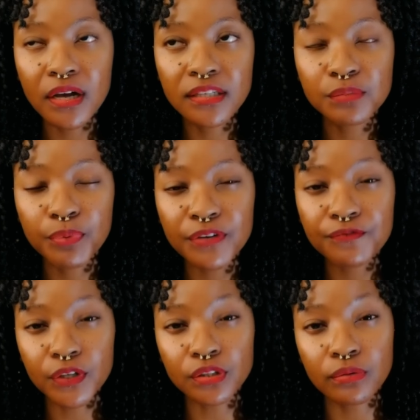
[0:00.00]

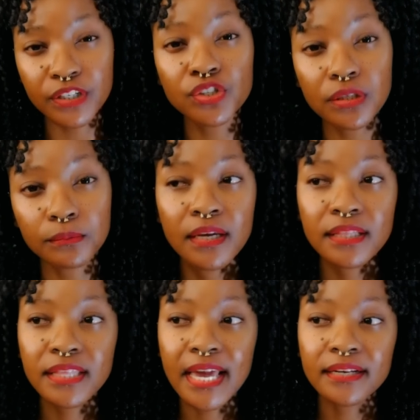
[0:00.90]
spirit-filled Christian,
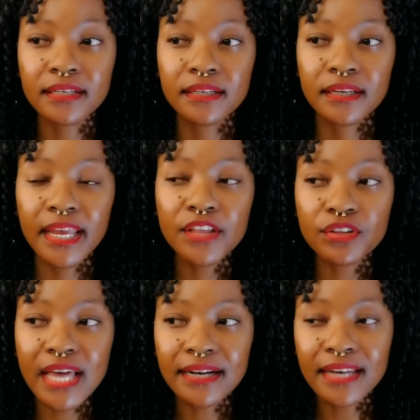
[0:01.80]
then either
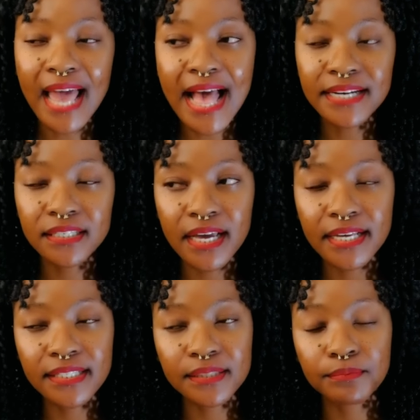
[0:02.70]
that land
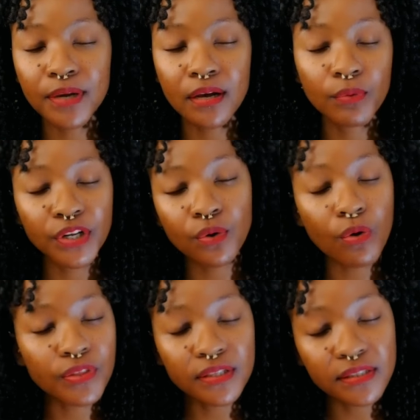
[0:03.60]
is, could